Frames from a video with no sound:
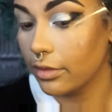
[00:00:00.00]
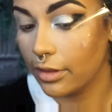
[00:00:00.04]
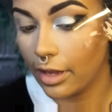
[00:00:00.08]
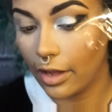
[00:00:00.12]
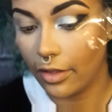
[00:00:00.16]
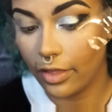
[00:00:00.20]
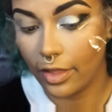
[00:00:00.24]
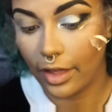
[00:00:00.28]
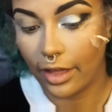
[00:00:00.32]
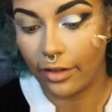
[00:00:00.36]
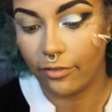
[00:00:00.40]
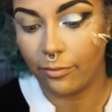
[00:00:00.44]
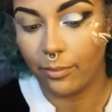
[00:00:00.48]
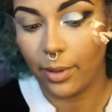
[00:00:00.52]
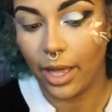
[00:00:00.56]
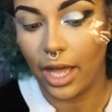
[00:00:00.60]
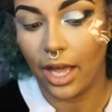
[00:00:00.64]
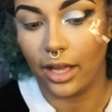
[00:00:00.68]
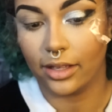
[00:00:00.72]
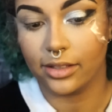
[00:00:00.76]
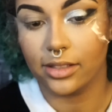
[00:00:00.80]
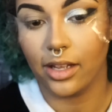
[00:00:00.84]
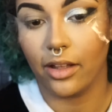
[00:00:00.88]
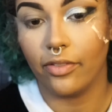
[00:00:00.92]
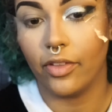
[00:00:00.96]
Now that I've
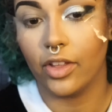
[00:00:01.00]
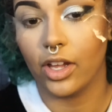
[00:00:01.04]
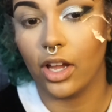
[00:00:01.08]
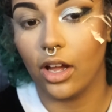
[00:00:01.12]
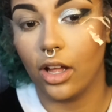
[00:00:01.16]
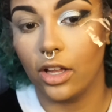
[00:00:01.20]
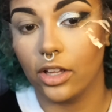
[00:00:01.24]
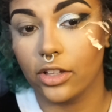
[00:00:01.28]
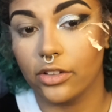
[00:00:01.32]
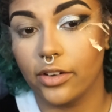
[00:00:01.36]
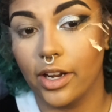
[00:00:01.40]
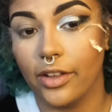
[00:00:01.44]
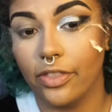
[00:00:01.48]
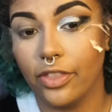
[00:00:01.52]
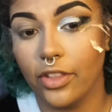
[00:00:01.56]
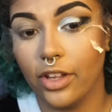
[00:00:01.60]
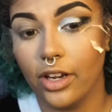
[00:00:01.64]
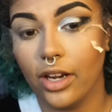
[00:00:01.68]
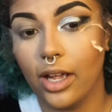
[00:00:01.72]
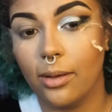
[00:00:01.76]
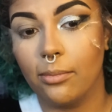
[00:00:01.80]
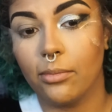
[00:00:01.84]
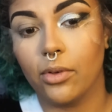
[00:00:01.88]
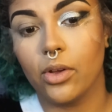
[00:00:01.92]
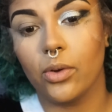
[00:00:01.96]
packed on the color right
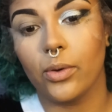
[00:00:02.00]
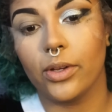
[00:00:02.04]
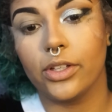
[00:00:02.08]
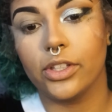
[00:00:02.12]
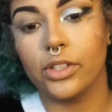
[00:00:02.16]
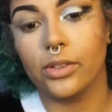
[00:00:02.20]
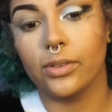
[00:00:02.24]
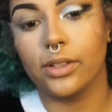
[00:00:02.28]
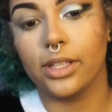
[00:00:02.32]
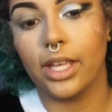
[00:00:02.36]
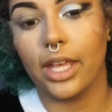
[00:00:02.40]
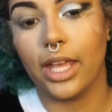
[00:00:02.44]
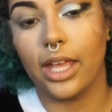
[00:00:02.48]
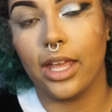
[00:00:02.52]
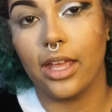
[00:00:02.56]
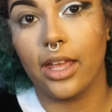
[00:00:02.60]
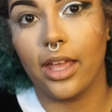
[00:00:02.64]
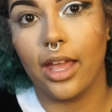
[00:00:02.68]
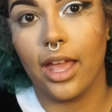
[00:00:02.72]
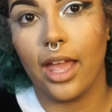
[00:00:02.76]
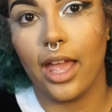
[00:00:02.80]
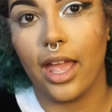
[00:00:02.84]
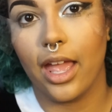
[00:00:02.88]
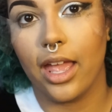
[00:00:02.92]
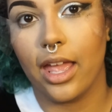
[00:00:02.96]
there, I'm going to
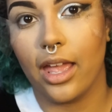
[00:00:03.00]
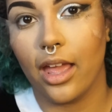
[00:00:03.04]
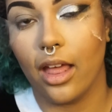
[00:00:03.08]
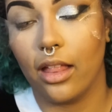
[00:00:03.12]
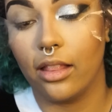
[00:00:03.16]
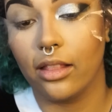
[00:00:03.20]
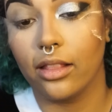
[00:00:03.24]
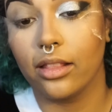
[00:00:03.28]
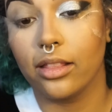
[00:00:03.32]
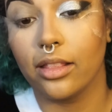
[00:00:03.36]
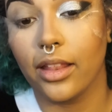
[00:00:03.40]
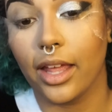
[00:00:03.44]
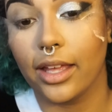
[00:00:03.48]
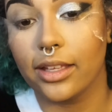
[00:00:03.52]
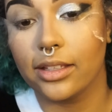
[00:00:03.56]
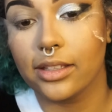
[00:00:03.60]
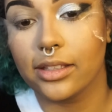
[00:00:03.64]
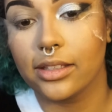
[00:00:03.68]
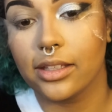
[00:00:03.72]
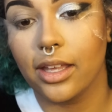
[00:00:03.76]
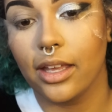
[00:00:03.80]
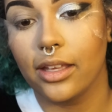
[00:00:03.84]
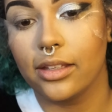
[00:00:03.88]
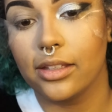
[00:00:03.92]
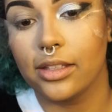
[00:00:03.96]
take a
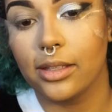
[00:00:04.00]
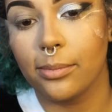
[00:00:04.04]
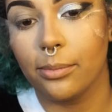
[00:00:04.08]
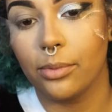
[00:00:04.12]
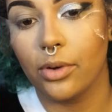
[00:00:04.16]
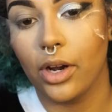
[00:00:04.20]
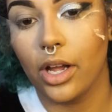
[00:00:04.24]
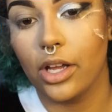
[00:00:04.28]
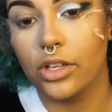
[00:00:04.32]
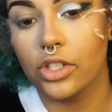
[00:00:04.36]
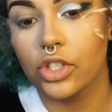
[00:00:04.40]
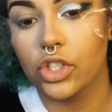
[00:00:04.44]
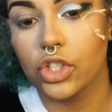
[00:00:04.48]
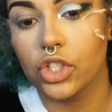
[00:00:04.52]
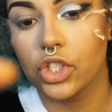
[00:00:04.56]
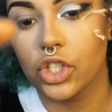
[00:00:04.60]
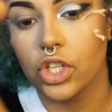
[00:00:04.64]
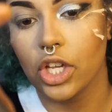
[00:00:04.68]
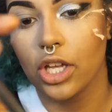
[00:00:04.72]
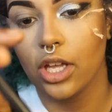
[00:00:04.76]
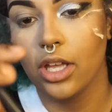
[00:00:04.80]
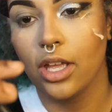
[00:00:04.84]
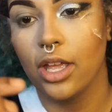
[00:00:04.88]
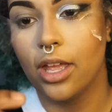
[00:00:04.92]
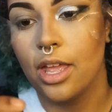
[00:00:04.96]
less dense brush.
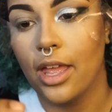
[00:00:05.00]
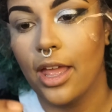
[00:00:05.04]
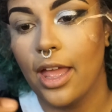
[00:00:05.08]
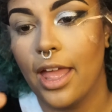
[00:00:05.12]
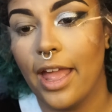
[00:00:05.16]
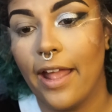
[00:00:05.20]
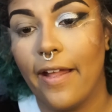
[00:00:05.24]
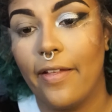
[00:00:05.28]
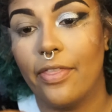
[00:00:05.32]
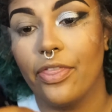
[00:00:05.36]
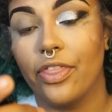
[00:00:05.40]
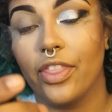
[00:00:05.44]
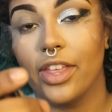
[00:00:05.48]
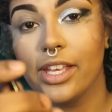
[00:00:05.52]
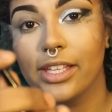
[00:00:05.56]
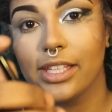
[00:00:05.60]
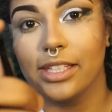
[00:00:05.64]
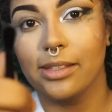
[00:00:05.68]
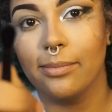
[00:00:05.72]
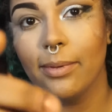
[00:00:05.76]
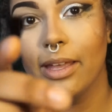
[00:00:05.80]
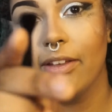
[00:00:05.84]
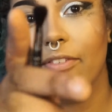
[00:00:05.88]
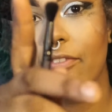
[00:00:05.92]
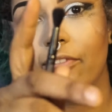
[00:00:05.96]
And this
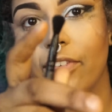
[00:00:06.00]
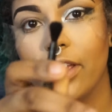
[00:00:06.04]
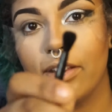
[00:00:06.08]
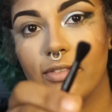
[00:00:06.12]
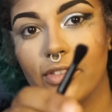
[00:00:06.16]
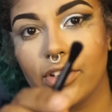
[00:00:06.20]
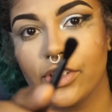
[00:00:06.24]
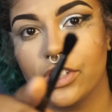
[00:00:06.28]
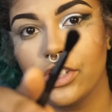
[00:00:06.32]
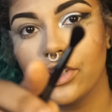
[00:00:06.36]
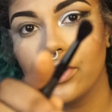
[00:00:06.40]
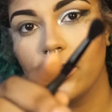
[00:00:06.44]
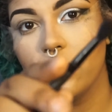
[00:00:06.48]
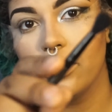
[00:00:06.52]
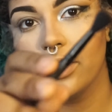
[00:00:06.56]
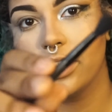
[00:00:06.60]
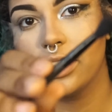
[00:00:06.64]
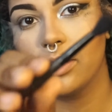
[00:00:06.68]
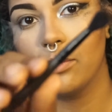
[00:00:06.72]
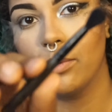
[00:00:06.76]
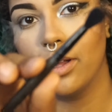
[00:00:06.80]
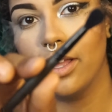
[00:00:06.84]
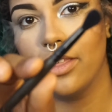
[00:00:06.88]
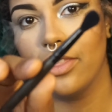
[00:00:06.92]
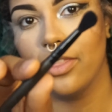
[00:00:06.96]
is my favorite to do
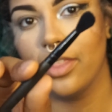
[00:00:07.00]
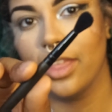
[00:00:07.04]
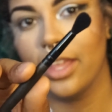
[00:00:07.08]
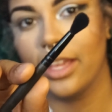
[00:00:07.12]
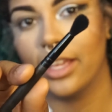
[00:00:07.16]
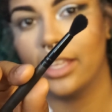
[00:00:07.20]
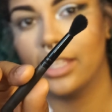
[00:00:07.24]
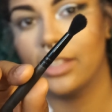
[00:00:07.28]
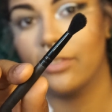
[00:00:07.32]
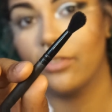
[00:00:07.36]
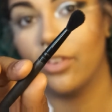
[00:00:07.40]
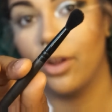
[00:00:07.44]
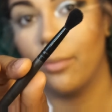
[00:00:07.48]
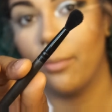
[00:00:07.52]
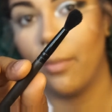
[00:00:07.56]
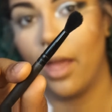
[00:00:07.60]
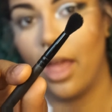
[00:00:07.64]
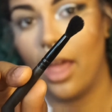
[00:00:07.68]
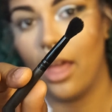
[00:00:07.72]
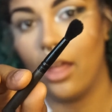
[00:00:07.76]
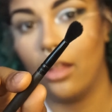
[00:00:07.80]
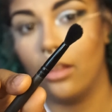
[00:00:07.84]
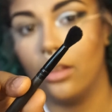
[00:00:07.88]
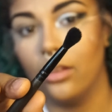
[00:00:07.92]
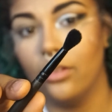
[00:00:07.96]
this with. It is from
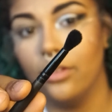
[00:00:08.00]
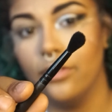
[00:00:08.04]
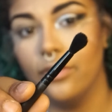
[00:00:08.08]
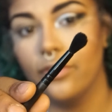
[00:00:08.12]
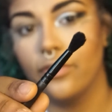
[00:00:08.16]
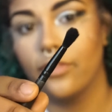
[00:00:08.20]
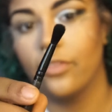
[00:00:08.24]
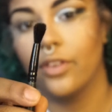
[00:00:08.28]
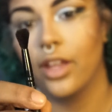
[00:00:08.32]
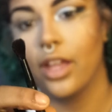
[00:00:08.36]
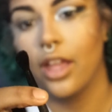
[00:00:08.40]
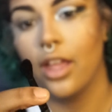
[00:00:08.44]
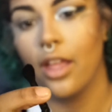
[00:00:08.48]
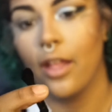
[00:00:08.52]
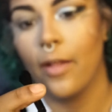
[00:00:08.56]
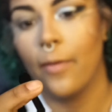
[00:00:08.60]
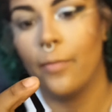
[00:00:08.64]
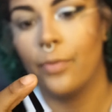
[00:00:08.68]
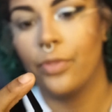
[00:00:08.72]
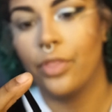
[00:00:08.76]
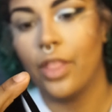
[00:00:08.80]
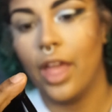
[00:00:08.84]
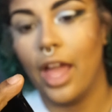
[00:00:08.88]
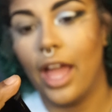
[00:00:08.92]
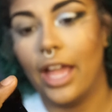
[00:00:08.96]
e.l.f.
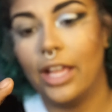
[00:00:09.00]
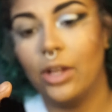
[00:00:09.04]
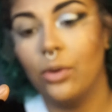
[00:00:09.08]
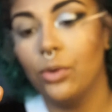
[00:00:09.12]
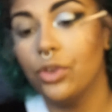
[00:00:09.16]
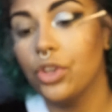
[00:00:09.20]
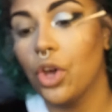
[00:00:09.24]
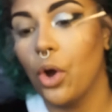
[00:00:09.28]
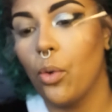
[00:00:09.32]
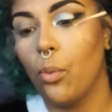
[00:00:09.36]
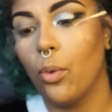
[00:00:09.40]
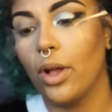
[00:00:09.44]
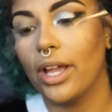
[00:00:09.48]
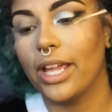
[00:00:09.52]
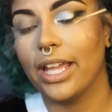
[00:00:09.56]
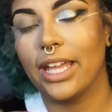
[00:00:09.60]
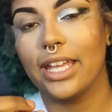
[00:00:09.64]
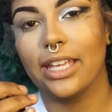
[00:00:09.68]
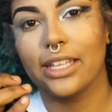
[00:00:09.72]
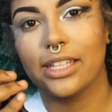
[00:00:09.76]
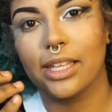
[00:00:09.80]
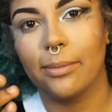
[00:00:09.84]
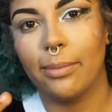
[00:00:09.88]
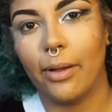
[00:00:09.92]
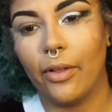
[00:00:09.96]
I don't know what it
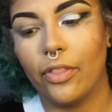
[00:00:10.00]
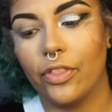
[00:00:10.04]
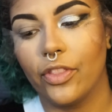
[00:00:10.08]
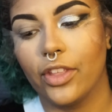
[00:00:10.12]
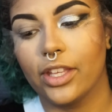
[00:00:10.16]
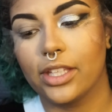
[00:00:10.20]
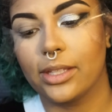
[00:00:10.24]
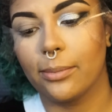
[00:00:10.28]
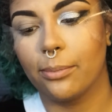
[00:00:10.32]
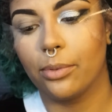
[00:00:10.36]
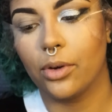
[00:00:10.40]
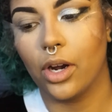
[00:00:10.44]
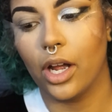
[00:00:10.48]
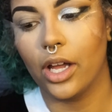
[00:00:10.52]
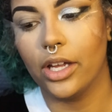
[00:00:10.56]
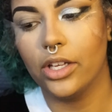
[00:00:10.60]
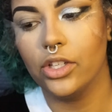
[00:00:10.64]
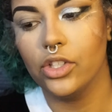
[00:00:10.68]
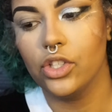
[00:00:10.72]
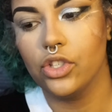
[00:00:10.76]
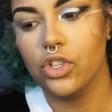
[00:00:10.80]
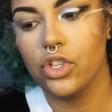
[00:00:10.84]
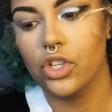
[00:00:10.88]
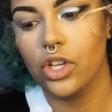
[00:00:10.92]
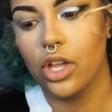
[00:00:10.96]
is about this
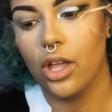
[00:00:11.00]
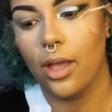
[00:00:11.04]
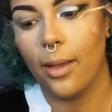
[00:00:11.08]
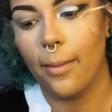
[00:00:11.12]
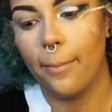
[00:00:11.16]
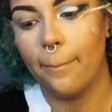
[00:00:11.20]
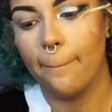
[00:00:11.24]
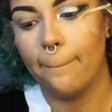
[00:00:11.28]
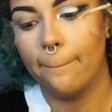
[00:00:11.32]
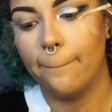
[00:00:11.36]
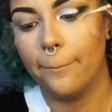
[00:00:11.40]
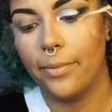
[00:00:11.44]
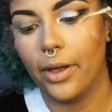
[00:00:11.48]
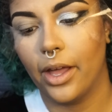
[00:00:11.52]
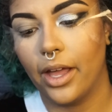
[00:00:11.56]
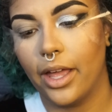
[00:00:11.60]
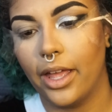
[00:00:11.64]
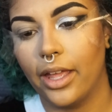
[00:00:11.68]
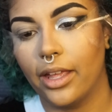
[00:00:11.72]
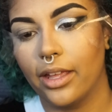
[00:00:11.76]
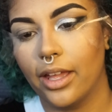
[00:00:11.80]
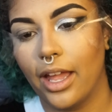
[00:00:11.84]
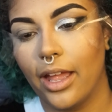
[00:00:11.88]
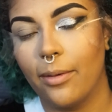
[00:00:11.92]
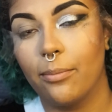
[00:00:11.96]
brush,
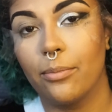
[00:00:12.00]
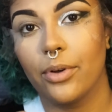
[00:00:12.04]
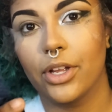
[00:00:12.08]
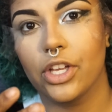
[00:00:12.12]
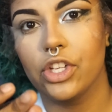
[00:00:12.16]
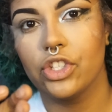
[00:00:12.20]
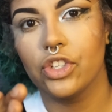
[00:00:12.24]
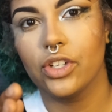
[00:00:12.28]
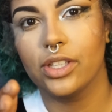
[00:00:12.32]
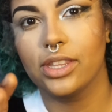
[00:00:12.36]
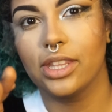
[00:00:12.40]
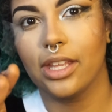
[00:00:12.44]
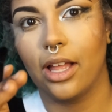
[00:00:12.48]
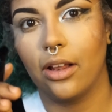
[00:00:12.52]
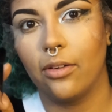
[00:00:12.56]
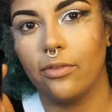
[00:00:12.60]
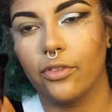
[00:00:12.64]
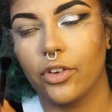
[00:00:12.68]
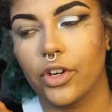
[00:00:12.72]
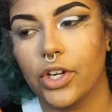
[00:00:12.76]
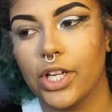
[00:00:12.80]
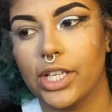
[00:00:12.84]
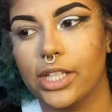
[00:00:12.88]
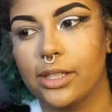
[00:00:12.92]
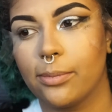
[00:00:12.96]
but I'm pretty sure it's the
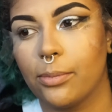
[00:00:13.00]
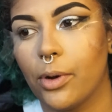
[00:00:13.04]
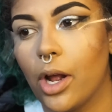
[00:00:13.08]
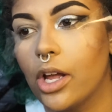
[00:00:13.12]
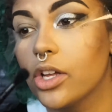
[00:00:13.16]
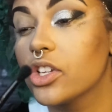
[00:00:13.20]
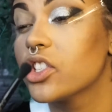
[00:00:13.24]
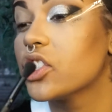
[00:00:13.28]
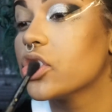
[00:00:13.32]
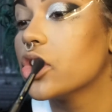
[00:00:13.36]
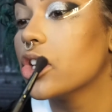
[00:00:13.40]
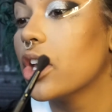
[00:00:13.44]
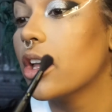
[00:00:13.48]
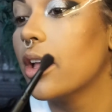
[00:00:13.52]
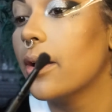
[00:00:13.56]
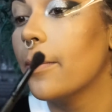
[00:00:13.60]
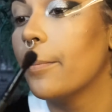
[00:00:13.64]
e.l.f. crease brush.